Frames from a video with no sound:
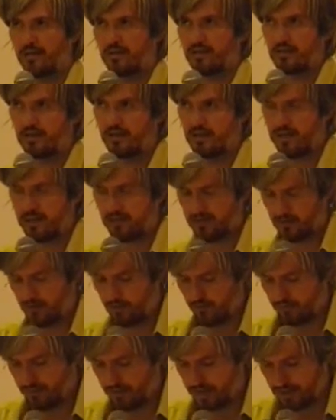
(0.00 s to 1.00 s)
that
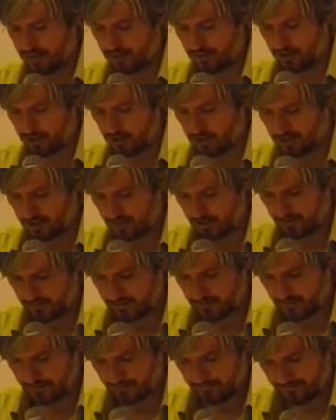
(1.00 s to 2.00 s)
of being a
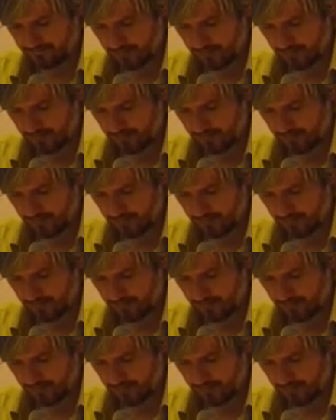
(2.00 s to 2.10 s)
journalist.